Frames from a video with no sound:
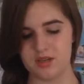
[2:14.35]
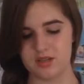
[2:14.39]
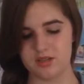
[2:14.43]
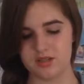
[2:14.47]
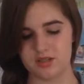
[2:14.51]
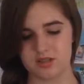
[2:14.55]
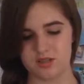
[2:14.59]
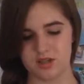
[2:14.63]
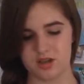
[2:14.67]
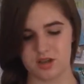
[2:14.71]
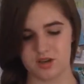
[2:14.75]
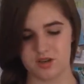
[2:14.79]

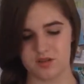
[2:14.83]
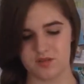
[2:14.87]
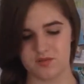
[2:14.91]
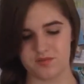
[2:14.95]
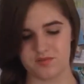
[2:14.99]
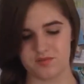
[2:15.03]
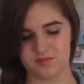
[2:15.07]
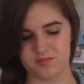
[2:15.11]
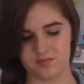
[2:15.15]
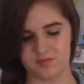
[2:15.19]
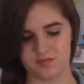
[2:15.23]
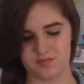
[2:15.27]
So
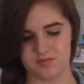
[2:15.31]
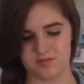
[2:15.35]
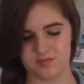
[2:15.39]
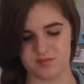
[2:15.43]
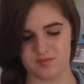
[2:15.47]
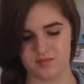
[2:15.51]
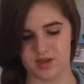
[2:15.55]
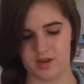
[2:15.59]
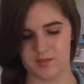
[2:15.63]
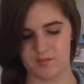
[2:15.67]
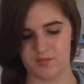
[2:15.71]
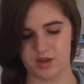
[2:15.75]

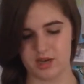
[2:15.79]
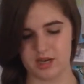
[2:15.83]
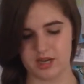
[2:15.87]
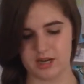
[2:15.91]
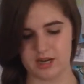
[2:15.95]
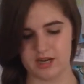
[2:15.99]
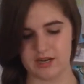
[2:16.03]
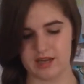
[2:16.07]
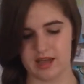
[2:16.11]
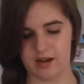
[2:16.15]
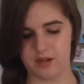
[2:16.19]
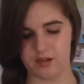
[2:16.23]
I'm
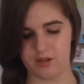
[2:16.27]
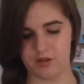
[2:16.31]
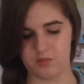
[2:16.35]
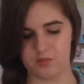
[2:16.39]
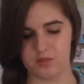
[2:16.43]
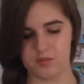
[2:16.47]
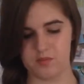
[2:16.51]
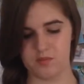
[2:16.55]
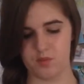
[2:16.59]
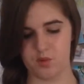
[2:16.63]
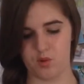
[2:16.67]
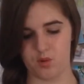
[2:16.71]
breaking it down a little
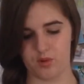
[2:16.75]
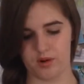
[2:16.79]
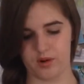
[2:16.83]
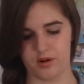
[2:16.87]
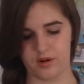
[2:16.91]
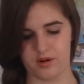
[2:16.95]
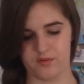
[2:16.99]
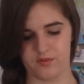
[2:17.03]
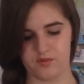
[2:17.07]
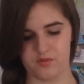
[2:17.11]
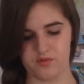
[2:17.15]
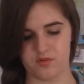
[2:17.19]
bit
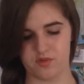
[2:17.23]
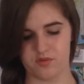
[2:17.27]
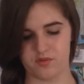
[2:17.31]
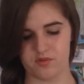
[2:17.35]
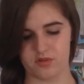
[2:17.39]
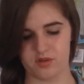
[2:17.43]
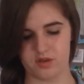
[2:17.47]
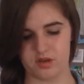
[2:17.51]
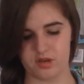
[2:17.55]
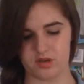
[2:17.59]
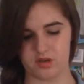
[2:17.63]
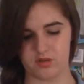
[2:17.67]
more. If you've
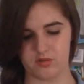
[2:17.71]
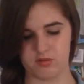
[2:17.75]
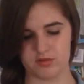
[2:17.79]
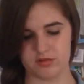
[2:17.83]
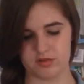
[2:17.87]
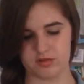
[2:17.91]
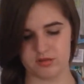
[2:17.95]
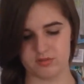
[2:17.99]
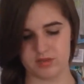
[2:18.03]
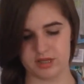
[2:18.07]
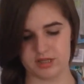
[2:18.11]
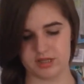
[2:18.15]
ever
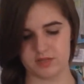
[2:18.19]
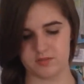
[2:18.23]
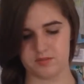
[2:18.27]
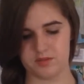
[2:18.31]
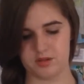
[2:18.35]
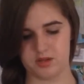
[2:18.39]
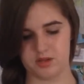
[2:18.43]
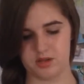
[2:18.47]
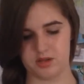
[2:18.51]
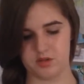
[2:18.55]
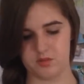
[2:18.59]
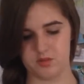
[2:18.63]
used the
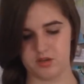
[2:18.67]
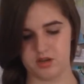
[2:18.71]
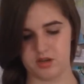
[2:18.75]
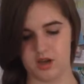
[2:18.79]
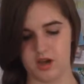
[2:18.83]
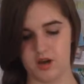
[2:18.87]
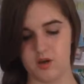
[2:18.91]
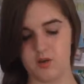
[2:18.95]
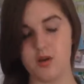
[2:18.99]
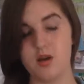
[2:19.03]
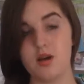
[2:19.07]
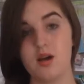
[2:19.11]
recipe, you would
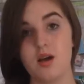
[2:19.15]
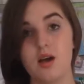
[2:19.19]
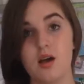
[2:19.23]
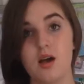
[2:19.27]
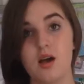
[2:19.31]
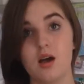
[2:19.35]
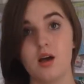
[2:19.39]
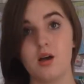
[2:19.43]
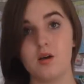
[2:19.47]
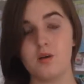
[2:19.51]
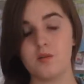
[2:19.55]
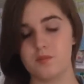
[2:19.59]
know.
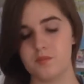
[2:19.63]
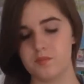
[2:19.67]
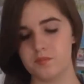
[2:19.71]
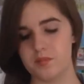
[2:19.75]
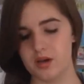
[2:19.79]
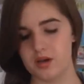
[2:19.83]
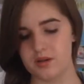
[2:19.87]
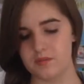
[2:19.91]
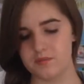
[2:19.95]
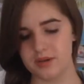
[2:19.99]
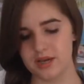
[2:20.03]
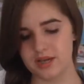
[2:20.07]

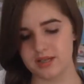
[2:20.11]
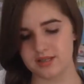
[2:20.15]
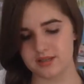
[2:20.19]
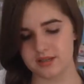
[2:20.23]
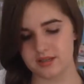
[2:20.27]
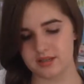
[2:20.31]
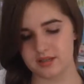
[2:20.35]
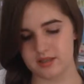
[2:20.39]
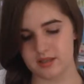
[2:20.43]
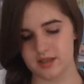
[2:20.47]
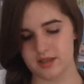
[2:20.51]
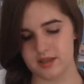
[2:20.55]
But
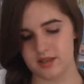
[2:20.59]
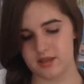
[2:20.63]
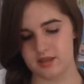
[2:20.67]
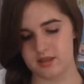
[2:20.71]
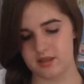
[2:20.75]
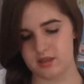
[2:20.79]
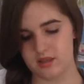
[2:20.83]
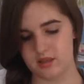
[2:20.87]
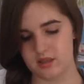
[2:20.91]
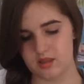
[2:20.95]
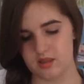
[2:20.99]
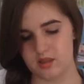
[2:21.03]
basically,
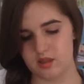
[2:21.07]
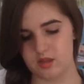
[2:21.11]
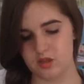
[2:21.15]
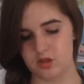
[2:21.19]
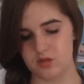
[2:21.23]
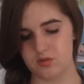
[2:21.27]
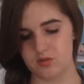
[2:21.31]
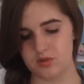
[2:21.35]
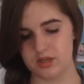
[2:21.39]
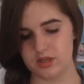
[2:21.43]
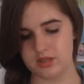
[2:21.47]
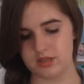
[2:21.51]

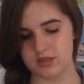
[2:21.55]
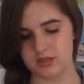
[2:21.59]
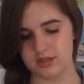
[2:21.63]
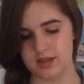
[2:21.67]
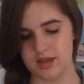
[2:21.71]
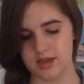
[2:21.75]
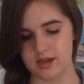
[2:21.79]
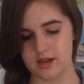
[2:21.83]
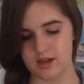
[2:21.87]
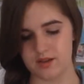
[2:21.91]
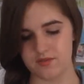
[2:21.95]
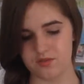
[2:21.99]
you need to
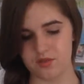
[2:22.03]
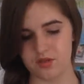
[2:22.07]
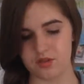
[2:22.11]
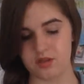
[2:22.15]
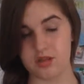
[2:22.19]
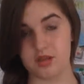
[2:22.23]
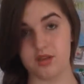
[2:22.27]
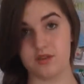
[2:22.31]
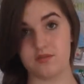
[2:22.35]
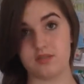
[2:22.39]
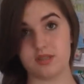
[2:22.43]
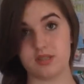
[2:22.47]
take off
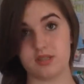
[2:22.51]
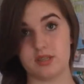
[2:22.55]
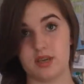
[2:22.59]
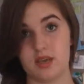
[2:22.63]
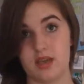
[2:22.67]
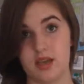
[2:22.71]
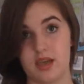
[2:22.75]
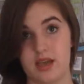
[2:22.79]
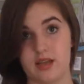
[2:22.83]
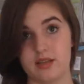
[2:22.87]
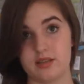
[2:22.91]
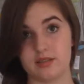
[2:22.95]
the leaves
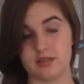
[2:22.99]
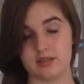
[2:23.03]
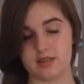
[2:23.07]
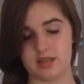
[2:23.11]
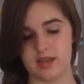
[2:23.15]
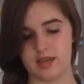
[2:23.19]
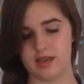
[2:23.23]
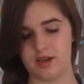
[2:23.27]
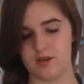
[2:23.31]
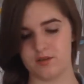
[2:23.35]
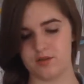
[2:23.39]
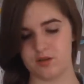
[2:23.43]
and
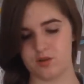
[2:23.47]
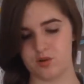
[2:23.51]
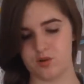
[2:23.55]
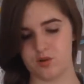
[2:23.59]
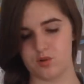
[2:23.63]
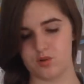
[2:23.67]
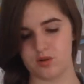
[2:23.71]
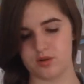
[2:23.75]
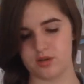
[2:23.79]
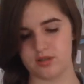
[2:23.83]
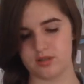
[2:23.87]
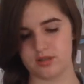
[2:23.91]
take out the
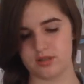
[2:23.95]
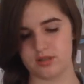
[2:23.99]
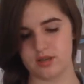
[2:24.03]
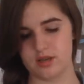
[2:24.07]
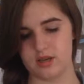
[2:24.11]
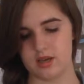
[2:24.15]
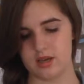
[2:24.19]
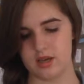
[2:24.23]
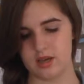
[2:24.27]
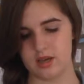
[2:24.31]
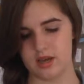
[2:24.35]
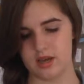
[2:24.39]
cores
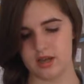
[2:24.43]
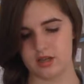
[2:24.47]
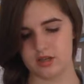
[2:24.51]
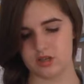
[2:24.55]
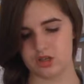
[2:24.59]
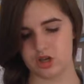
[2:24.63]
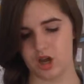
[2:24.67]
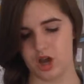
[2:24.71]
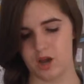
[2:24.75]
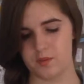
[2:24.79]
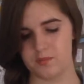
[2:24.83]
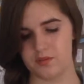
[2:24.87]
and
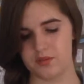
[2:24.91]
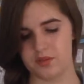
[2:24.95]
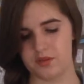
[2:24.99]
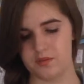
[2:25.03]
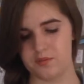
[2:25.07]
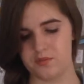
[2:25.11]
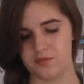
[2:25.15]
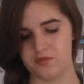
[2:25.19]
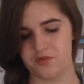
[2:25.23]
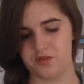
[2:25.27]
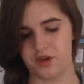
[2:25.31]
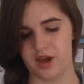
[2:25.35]
chop
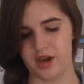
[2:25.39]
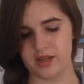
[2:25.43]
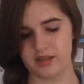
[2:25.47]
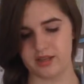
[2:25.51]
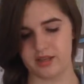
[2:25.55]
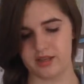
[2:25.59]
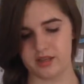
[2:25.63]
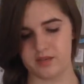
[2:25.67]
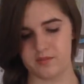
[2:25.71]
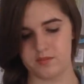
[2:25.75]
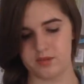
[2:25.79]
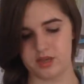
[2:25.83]
them
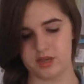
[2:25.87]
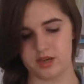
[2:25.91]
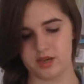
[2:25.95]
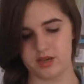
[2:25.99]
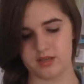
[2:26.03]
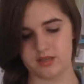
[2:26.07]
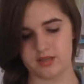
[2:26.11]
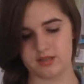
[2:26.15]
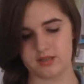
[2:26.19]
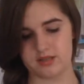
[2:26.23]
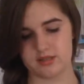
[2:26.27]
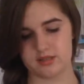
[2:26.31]
finely,
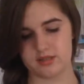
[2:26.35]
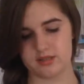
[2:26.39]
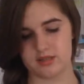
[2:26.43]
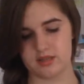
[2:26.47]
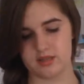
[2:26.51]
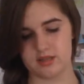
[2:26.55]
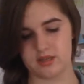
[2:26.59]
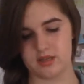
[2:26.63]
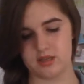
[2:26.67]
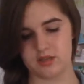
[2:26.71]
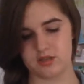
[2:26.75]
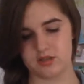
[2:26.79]
because
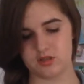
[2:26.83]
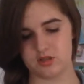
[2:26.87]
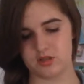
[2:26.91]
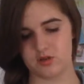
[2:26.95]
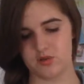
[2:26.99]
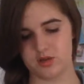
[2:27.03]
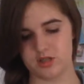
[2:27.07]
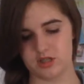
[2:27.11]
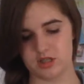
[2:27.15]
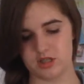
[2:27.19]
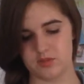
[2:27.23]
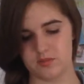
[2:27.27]
these are
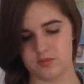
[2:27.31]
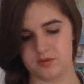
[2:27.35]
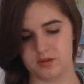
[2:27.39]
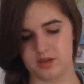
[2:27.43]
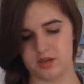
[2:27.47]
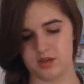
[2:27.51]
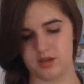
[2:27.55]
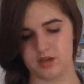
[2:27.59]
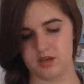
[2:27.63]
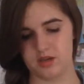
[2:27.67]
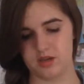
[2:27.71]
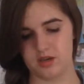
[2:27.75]
going to
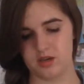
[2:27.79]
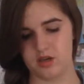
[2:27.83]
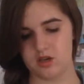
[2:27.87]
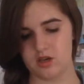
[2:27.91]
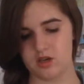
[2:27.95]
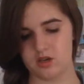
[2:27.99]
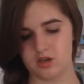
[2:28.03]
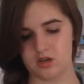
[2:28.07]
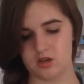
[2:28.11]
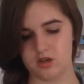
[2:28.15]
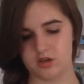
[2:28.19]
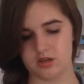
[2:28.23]
be
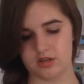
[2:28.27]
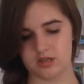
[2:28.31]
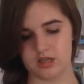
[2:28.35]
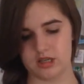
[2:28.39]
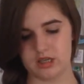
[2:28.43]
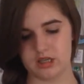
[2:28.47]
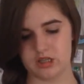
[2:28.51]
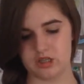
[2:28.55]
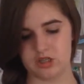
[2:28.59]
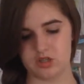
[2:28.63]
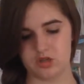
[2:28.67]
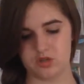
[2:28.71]
cooked
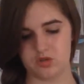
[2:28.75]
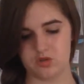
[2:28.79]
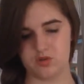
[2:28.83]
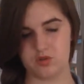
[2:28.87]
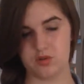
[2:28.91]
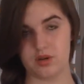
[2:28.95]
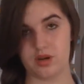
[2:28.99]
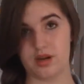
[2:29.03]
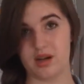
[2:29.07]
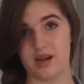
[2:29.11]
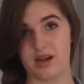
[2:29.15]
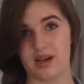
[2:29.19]

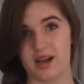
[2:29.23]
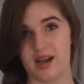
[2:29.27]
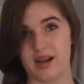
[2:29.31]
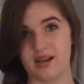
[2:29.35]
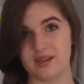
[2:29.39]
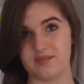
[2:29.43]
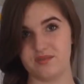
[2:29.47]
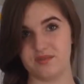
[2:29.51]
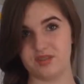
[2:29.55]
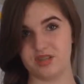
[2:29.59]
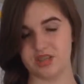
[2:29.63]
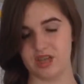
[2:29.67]
into a
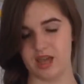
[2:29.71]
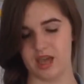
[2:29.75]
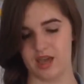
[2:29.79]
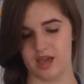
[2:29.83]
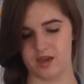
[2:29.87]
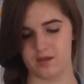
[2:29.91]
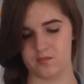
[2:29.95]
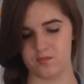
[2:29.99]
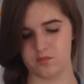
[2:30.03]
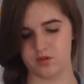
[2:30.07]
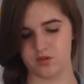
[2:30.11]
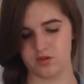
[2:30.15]
kind of
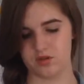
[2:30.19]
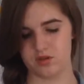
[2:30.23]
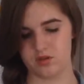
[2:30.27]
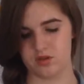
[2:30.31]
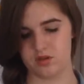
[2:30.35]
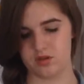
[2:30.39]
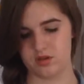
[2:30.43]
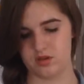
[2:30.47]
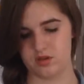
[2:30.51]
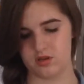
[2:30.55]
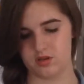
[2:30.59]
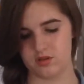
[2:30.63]
jam
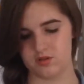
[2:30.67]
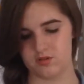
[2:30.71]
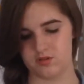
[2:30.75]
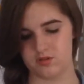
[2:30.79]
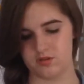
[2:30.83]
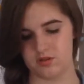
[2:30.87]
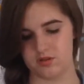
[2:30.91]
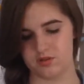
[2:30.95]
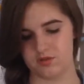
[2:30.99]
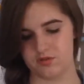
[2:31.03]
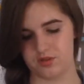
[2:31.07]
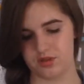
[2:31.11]

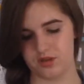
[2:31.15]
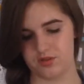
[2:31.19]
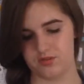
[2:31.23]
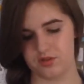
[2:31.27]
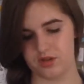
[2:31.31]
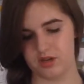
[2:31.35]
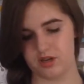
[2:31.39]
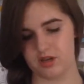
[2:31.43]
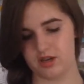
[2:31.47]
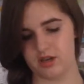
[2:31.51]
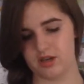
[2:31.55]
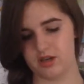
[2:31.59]
for the
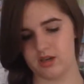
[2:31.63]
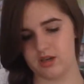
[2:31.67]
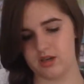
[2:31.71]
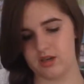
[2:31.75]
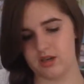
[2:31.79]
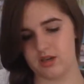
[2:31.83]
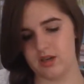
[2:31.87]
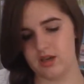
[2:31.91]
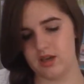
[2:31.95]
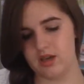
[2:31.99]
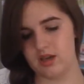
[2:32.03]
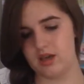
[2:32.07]
flavoring.
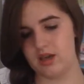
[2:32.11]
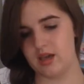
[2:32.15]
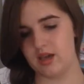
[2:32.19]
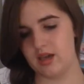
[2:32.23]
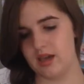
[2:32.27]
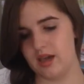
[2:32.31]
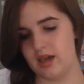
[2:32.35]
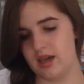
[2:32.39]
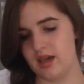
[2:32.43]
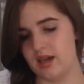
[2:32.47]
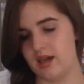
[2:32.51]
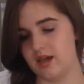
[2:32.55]

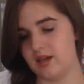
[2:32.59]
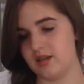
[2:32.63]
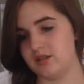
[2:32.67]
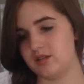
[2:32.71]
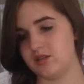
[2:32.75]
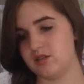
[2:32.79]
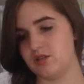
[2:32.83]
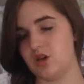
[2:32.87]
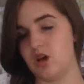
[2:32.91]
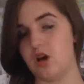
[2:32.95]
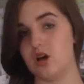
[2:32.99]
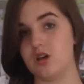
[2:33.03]

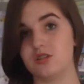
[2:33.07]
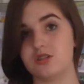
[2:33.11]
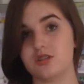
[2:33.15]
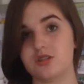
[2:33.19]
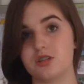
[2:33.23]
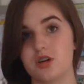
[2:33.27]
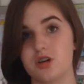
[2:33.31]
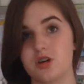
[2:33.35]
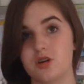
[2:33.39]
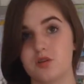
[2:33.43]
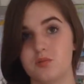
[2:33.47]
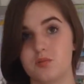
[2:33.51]
And
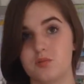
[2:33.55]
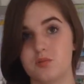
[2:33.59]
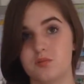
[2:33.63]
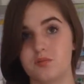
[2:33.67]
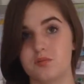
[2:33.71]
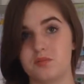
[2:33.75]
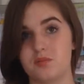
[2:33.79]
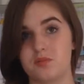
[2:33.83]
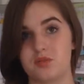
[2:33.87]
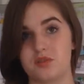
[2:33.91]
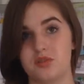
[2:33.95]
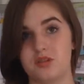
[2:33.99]
also,
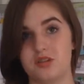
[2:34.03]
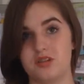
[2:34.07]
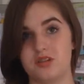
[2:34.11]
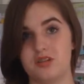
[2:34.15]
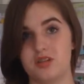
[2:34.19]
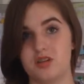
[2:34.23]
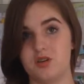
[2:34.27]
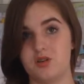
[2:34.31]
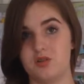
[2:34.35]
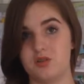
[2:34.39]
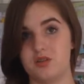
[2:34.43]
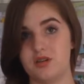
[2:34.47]
one more thing to
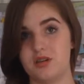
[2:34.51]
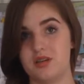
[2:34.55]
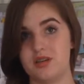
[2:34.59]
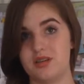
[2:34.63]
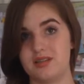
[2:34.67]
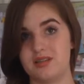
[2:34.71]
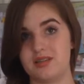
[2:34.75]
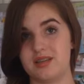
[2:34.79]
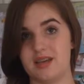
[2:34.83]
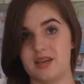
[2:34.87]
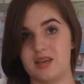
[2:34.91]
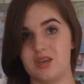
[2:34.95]
note
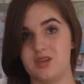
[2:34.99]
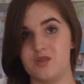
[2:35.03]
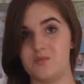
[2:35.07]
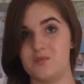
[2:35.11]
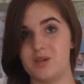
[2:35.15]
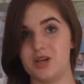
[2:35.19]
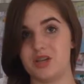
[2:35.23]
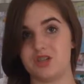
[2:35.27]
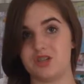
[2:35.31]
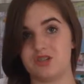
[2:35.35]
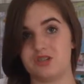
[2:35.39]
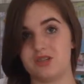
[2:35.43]
is that you
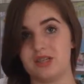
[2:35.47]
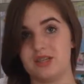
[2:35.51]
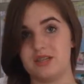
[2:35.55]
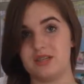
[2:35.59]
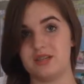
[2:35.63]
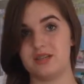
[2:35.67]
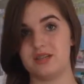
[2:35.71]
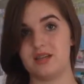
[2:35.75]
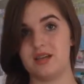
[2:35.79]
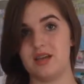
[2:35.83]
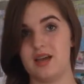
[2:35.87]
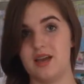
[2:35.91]
measure
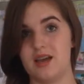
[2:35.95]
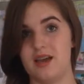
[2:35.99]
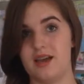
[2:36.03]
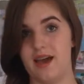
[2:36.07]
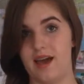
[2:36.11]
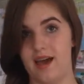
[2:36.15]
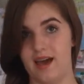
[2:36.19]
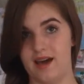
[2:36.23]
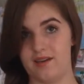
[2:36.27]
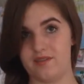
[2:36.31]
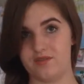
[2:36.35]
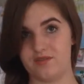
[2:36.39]
it
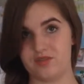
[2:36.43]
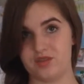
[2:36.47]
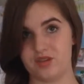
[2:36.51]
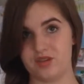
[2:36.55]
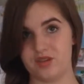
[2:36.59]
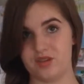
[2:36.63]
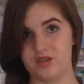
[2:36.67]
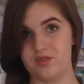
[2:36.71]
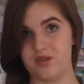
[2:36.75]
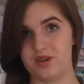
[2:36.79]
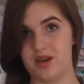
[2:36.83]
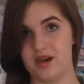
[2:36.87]

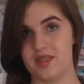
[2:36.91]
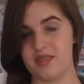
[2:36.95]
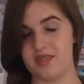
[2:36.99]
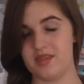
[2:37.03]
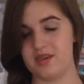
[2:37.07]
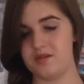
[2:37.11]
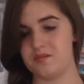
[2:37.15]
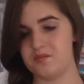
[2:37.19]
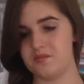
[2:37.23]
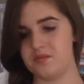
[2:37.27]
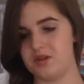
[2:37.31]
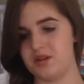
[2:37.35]
after you cut
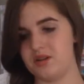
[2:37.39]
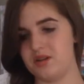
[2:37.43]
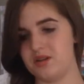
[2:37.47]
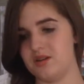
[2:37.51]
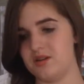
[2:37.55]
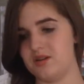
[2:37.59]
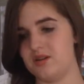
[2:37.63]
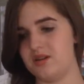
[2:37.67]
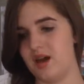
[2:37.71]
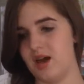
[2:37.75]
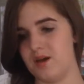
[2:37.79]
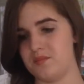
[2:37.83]
them,
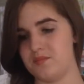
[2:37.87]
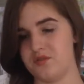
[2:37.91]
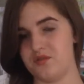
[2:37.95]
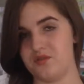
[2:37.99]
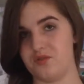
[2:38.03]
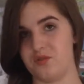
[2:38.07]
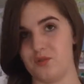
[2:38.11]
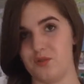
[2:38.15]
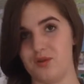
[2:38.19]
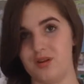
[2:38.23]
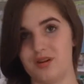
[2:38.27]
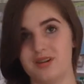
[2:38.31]
not
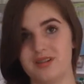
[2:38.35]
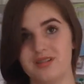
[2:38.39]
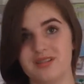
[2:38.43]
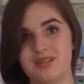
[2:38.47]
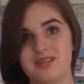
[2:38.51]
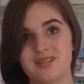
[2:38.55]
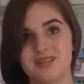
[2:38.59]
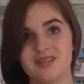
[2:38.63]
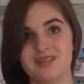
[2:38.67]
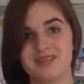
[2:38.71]
before.